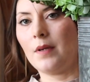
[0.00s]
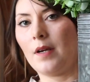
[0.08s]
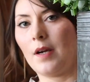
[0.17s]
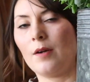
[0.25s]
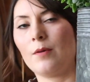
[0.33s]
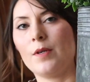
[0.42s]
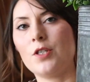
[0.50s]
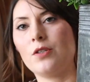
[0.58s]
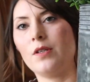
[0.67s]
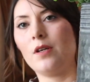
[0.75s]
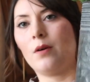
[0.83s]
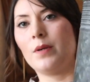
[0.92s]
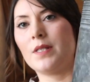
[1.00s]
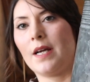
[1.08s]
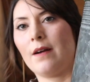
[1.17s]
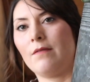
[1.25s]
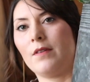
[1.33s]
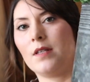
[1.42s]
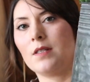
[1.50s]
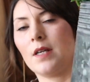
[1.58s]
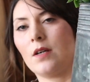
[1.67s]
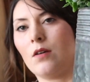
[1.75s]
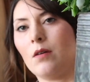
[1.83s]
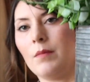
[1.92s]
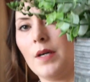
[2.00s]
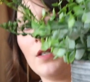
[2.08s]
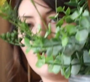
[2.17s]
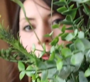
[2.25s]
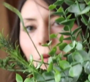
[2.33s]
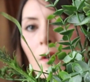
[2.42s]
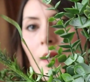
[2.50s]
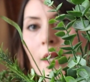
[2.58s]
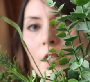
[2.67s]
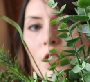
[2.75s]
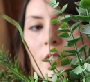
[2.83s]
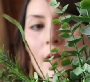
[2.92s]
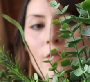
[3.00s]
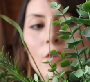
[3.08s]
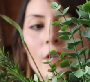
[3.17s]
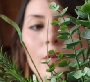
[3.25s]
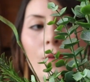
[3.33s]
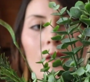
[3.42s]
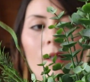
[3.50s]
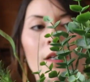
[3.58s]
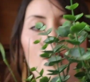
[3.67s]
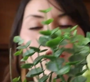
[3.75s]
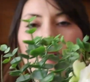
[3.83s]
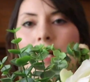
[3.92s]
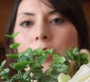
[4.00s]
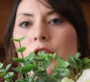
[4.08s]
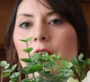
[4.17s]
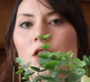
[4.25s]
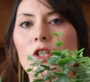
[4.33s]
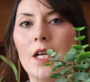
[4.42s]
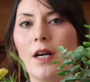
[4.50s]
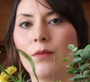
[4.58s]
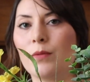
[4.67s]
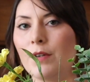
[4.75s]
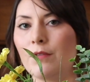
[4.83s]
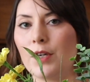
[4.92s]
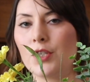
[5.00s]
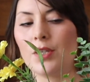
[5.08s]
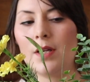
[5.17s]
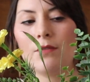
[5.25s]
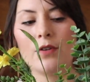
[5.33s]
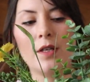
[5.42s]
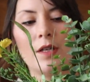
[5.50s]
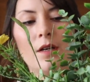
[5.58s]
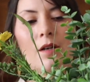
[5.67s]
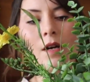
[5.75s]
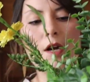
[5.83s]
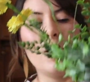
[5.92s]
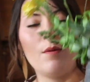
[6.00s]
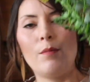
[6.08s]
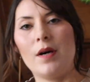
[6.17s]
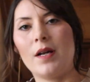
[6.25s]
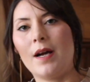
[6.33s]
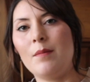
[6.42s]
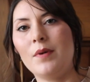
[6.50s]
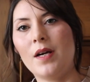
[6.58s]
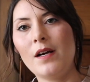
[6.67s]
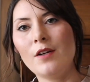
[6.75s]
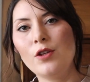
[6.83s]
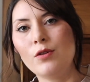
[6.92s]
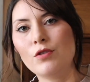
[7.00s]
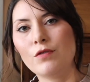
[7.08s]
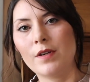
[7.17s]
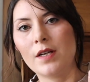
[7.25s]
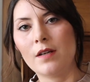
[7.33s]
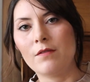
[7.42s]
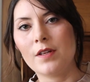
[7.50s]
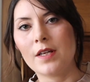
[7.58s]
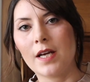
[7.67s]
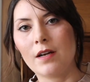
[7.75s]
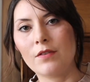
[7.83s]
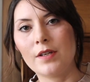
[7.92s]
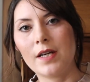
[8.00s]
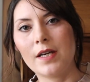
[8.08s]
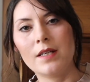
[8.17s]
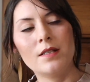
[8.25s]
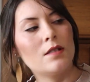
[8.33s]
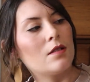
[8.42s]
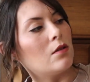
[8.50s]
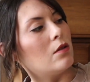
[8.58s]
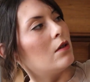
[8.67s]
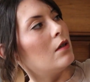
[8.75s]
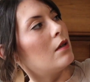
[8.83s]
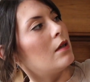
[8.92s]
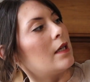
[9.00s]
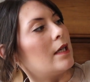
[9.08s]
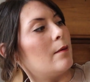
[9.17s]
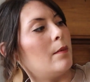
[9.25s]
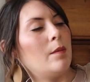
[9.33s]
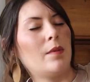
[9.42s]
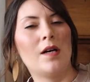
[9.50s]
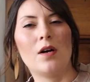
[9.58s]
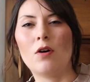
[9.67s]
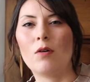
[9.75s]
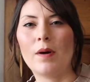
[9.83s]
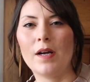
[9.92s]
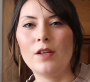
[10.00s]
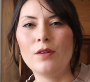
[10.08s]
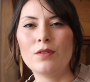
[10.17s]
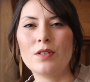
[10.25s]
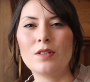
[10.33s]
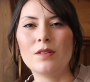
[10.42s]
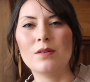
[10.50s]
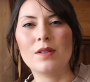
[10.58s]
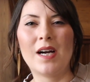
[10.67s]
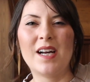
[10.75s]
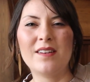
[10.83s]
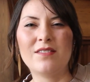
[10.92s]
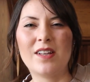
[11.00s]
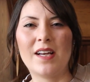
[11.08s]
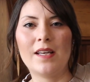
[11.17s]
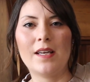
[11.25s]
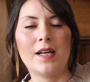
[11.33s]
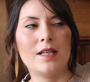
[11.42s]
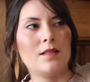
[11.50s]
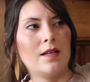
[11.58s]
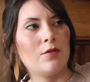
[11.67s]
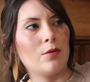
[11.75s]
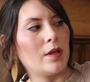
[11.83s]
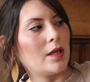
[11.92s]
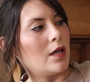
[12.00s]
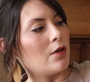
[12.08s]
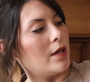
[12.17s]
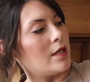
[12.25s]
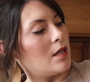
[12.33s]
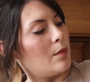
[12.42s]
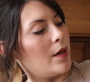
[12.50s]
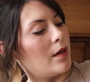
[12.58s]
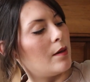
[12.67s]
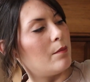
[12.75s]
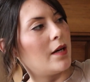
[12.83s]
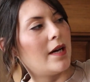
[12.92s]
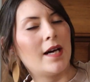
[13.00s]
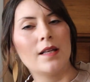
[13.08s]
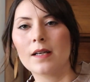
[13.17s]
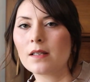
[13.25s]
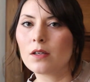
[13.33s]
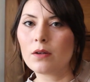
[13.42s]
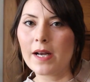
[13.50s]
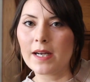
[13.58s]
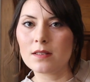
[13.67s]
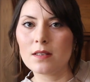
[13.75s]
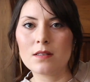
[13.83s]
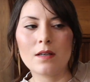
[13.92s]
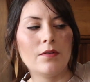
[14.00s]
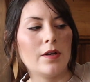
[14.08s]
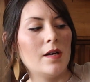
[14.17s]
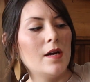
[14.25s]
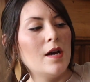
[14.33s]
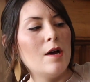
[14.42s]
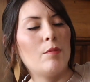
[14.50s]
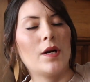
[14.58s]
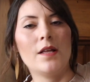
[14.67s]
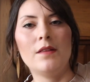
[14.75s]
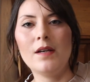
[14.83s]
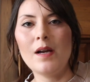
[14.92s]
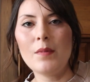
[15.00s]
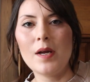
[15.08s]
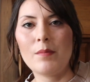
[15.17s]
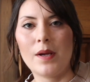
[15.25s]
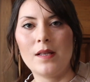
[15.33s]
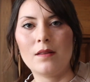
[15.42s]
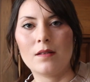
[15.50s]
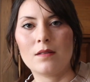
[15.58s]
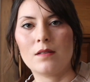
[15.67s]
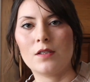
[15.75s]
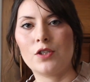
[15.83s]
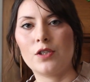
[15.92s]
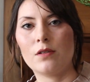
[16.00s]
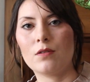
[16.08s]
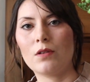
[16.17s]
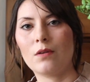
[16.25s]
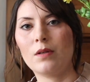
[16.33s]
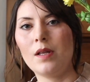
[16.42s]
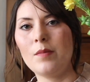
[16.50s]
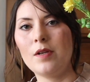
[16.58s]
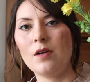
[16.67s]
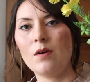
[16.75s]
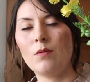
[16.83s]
I originally always have this like on my door, and I just have greenery in there, just kind of change it out and refresh it every year. But I'm not a huge fan of the galvanized look in my home. I used to kind of like it. I never really got crazy about it, but I had like little accents of it. But I think I might paint this year. So let me know